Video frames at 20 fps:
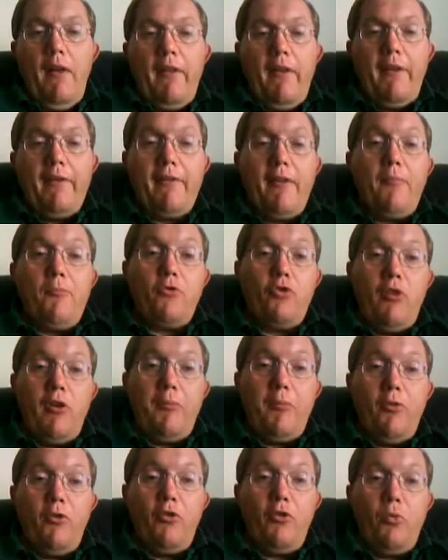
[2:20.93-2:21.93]
There's some
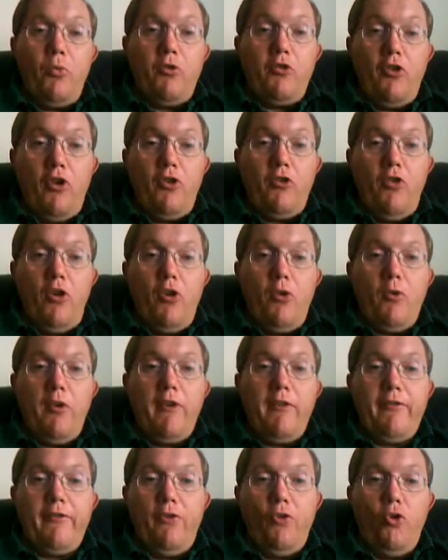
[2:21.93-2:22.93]
treatments which are only
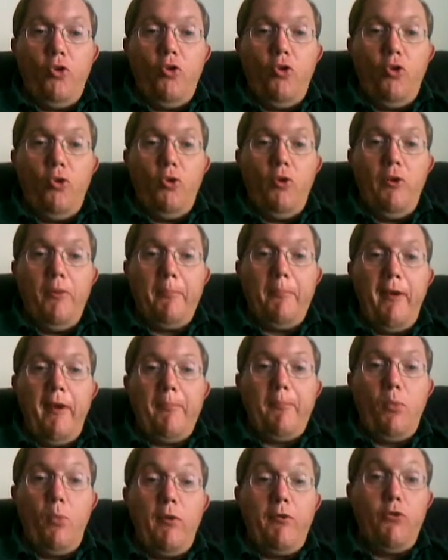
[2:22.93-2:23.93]
for
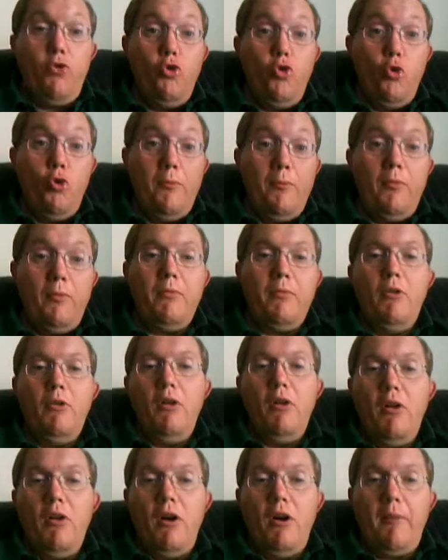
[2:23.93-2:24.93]
people with normal
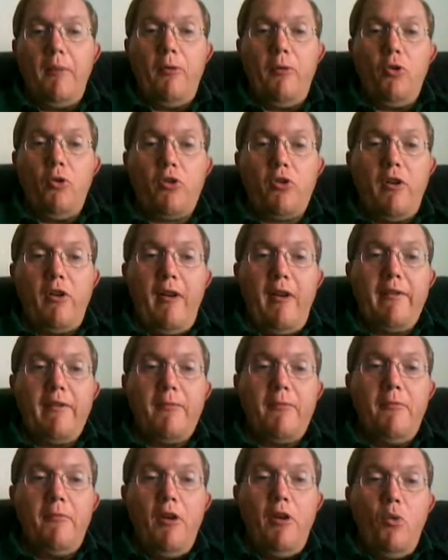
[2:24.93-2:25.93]

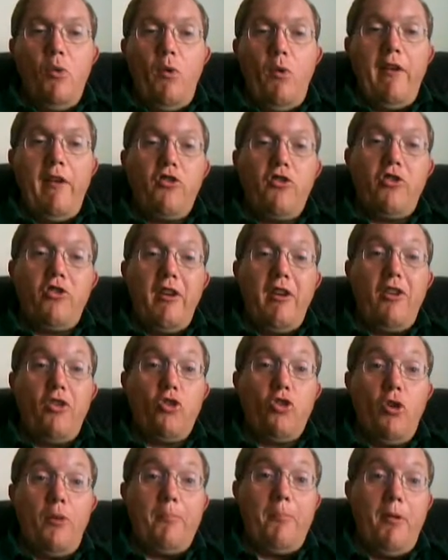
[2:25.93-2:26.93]
hypogonadism, where they just need a
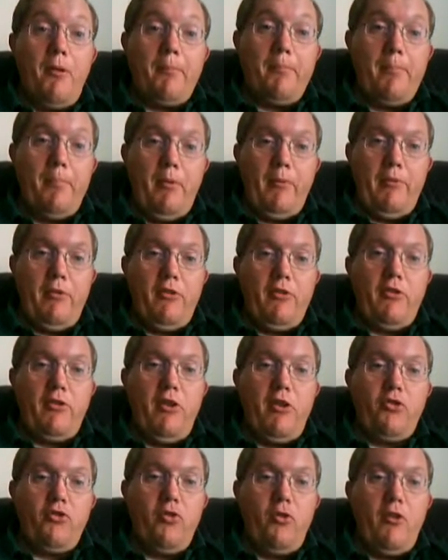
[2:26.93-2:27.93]
top-up of the
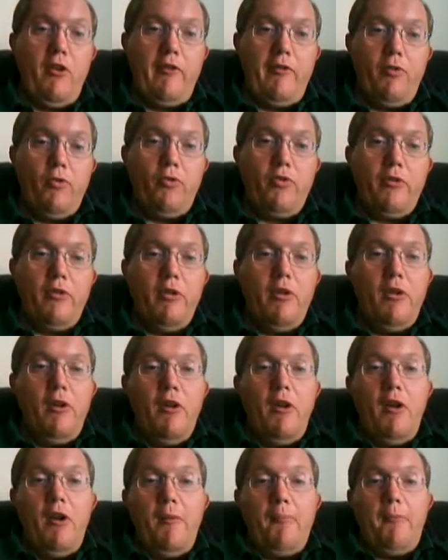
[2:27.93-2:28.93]
testosterone levels,
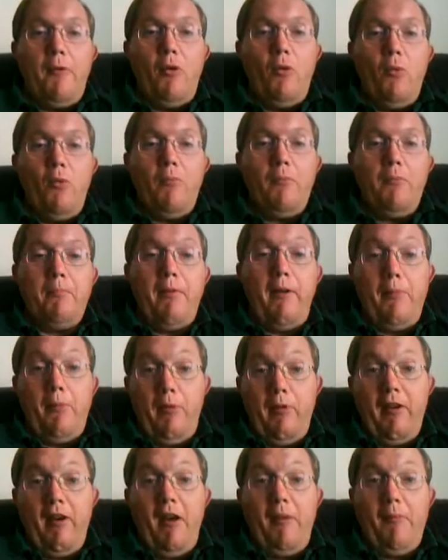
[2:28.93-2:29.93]
but people
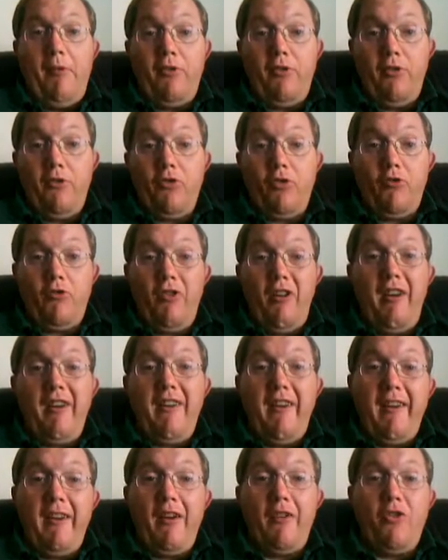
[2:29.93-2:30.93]
with Kallmann syndrome really
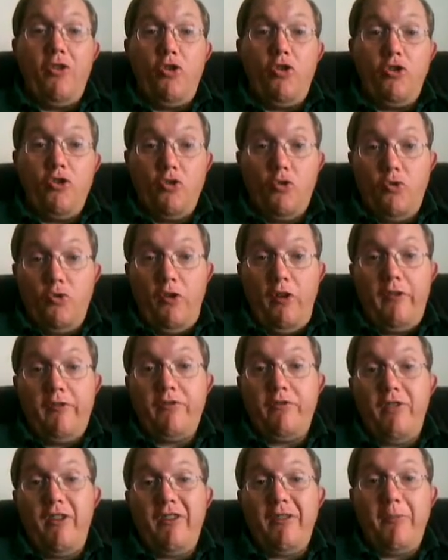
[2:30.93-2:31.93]
need a
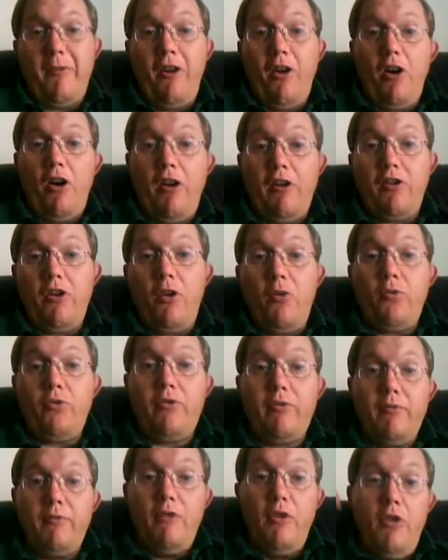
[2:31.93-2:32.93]
quite reasonably high
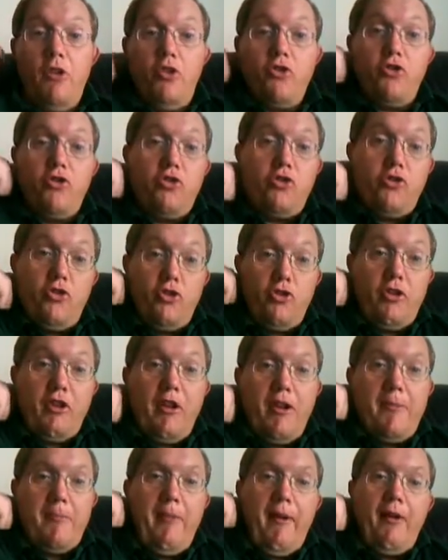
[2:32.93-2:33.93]
dose just to
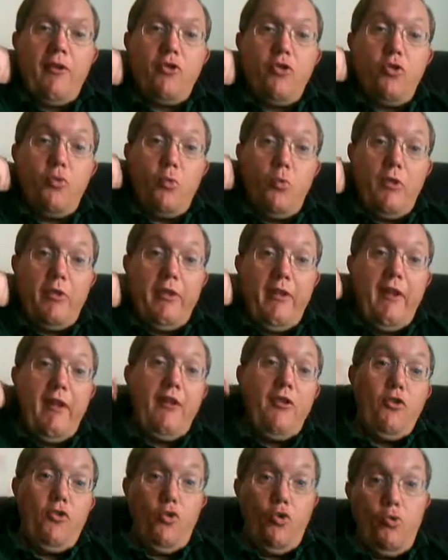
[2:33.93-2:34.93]
get them back to what
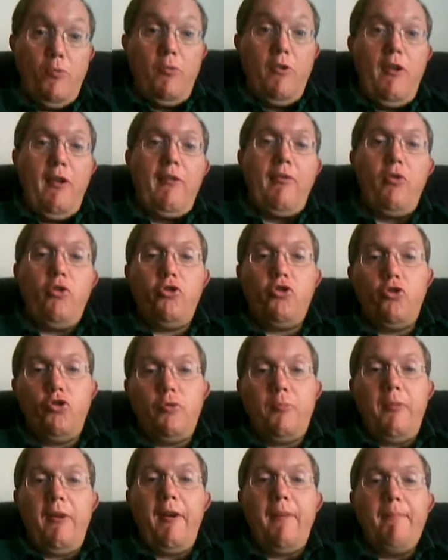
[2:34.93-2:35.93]
their normal levels
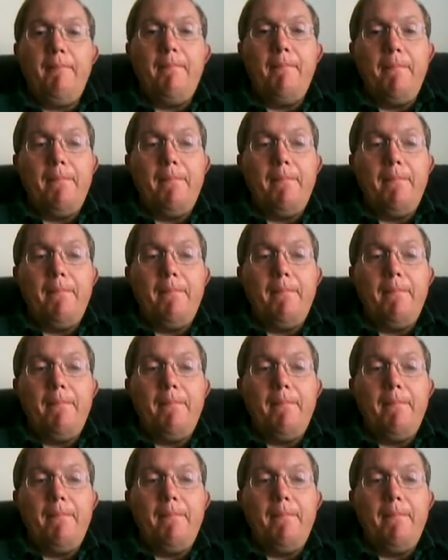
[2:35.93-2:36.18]
should be.